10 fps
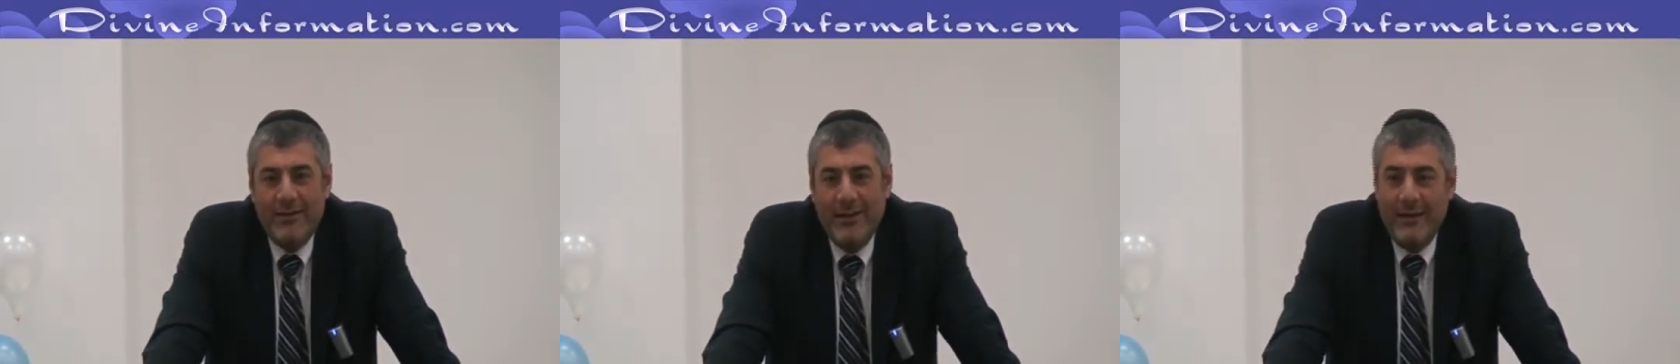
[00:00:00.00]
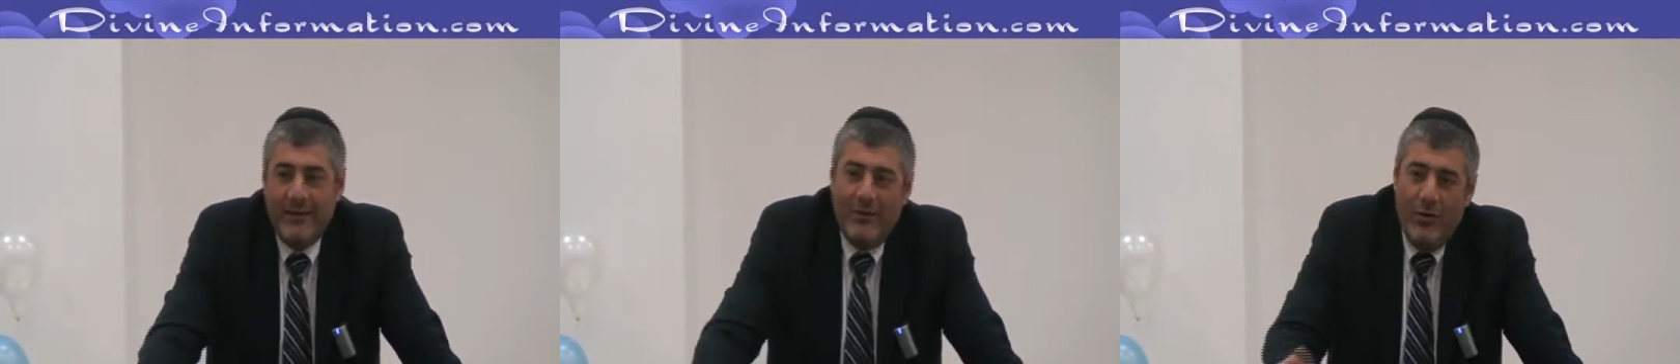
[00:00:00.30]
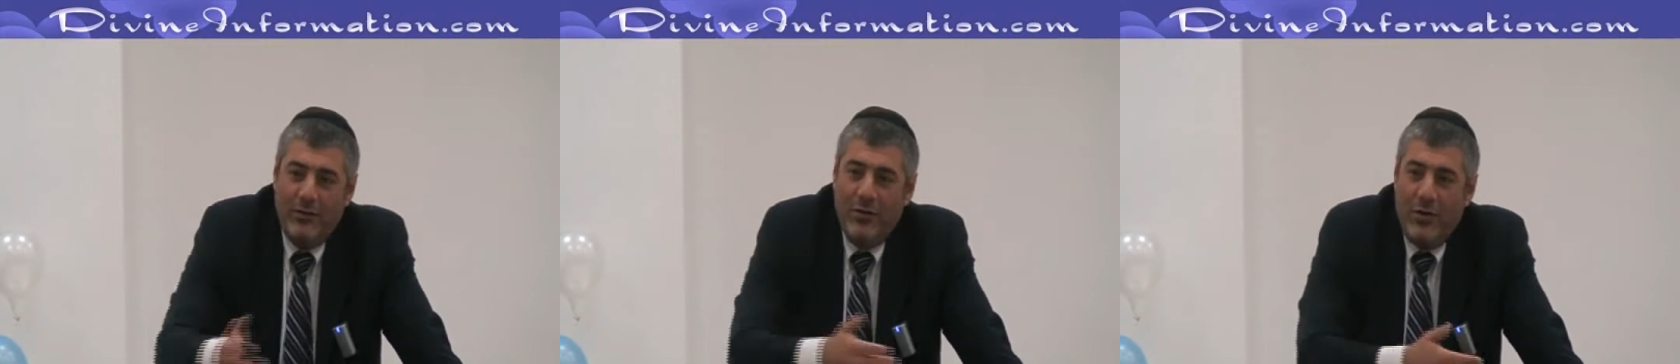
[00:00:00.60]
The
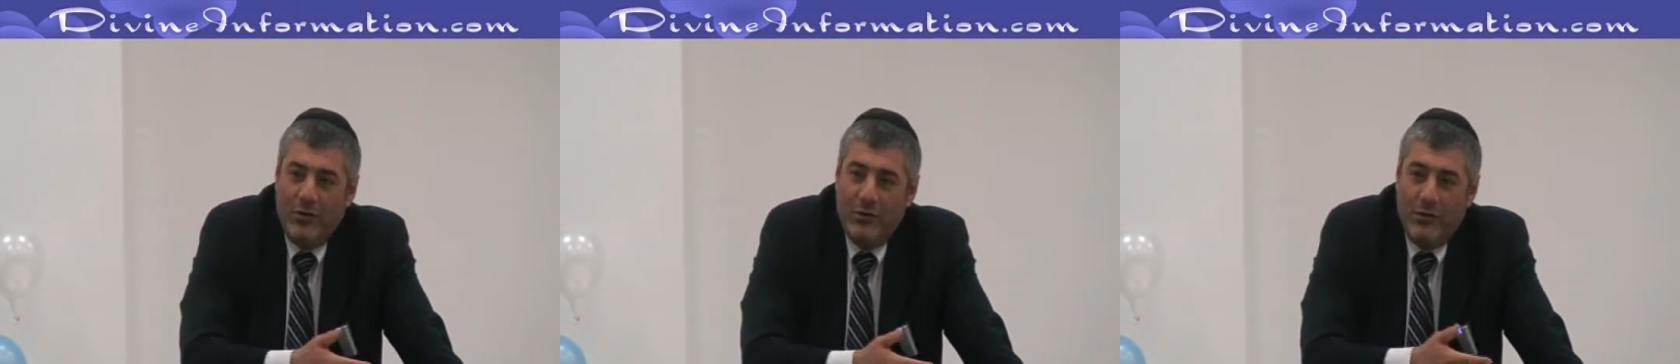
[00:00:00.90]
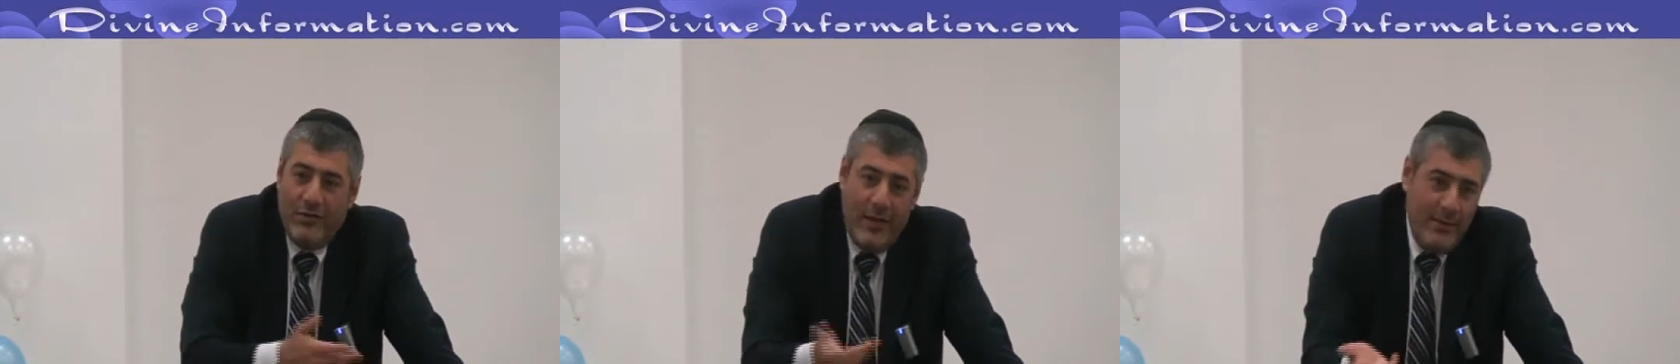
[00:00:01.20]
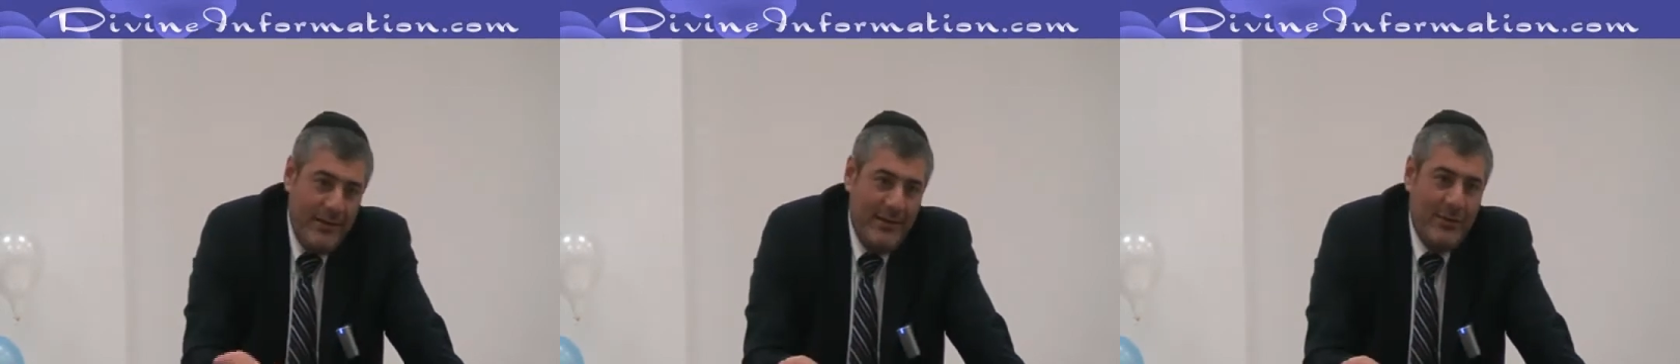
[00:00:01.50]
Orthodox
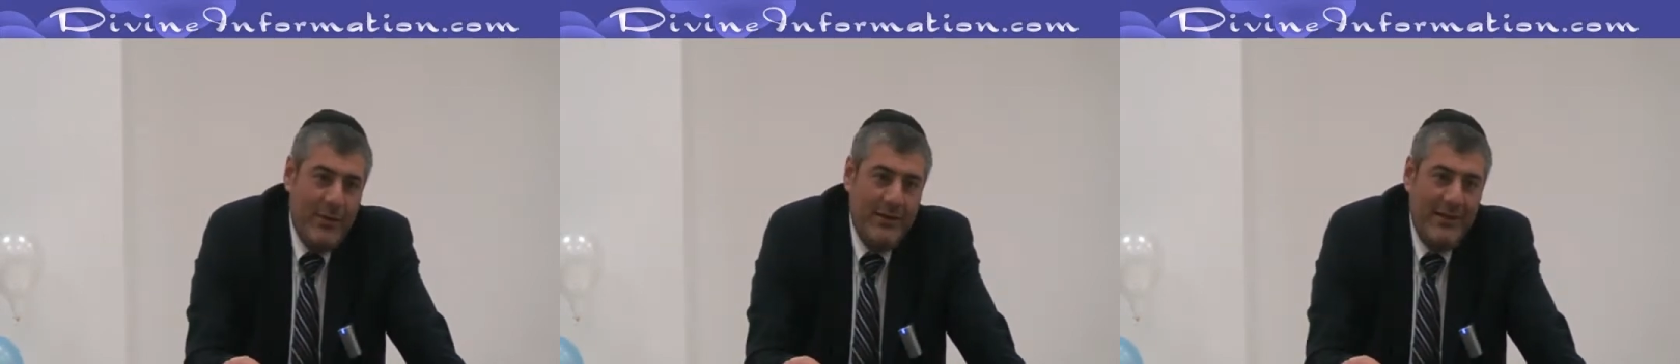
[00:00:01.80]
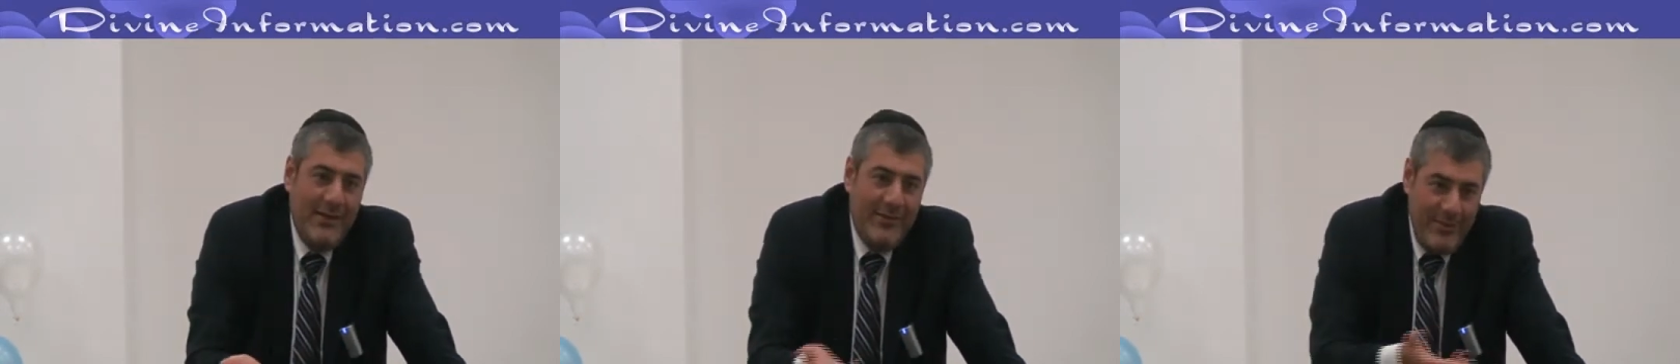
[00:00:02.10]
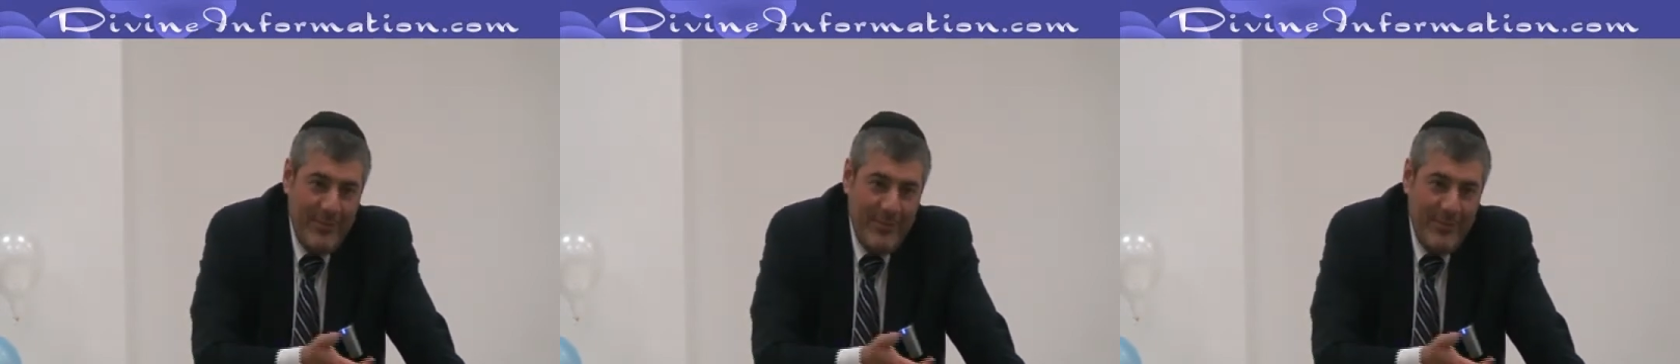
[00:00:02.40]
rabbi didn't know what it is,